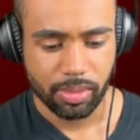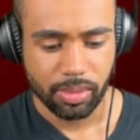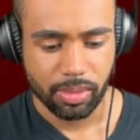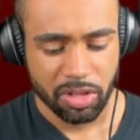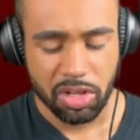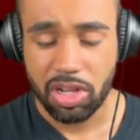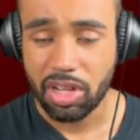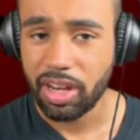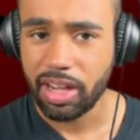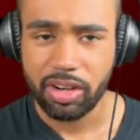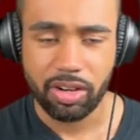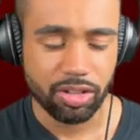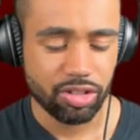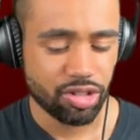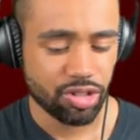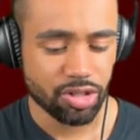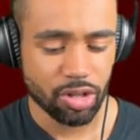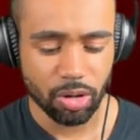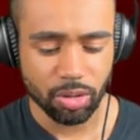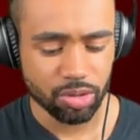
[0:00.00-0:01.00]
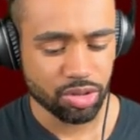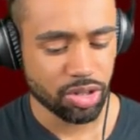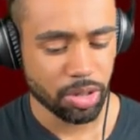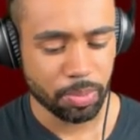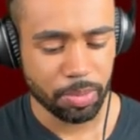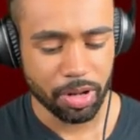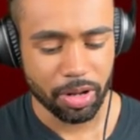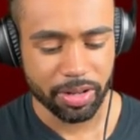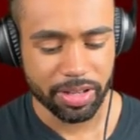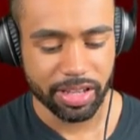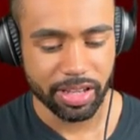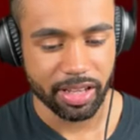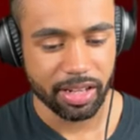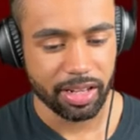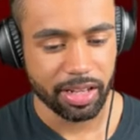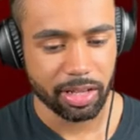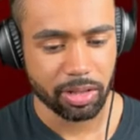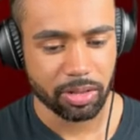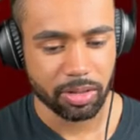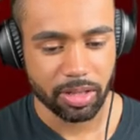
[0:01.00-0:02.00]
could I not just hold your pocket?
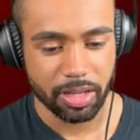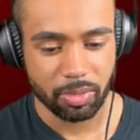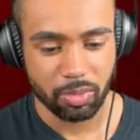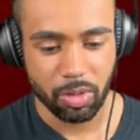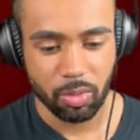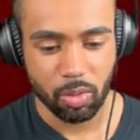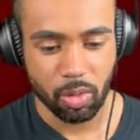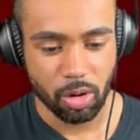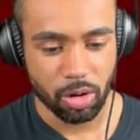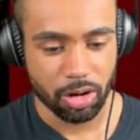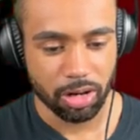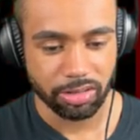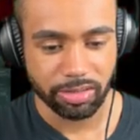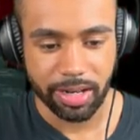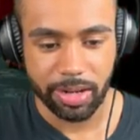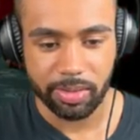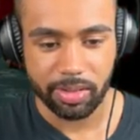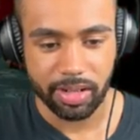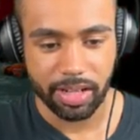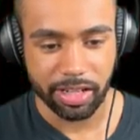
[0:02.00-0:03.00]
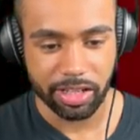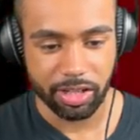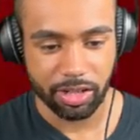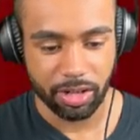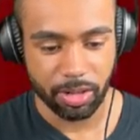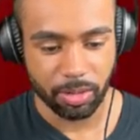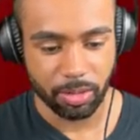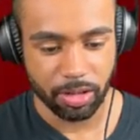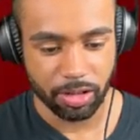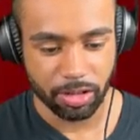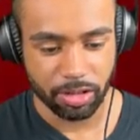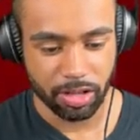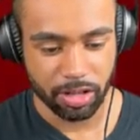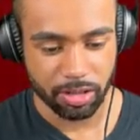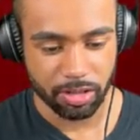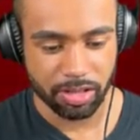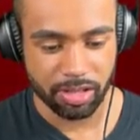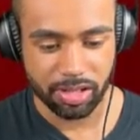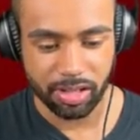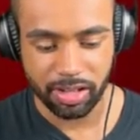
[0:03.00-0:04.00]
Like, can we walk around like, you know, a
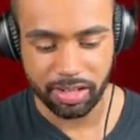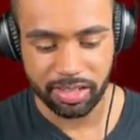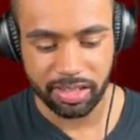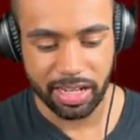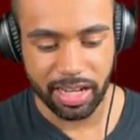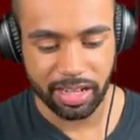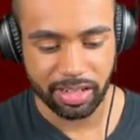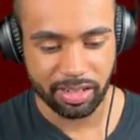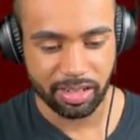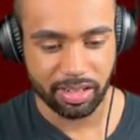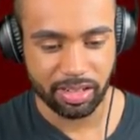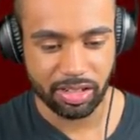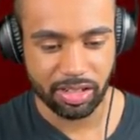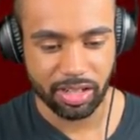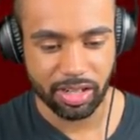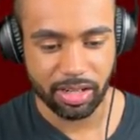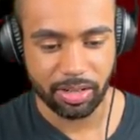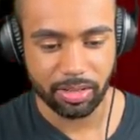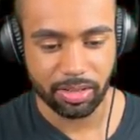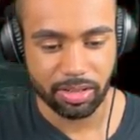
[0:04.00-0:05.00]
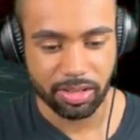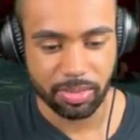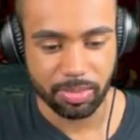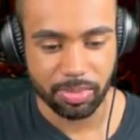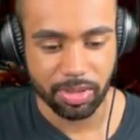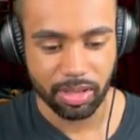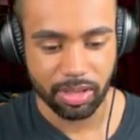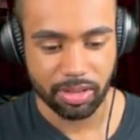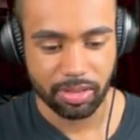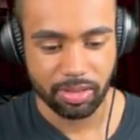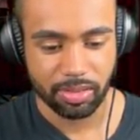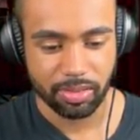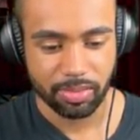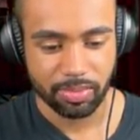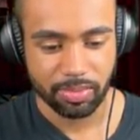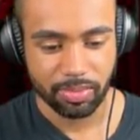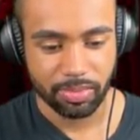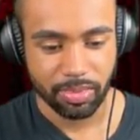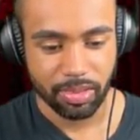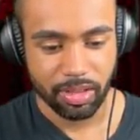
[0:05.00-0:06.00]
concerned dad and a child or something?
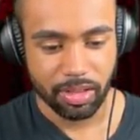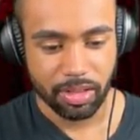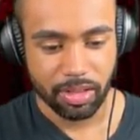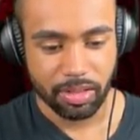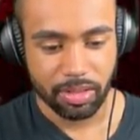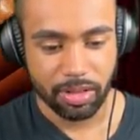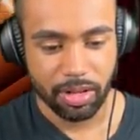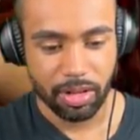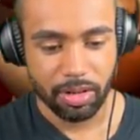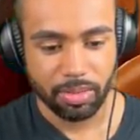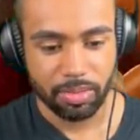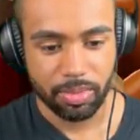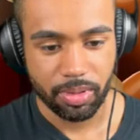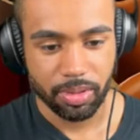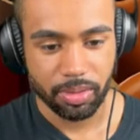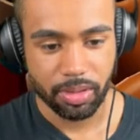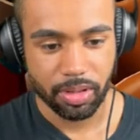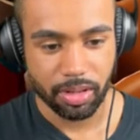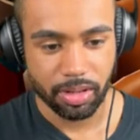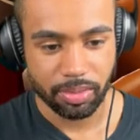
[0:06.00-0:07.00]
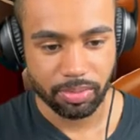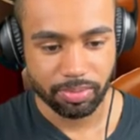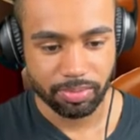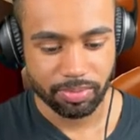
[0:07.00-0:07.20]
No? Okay.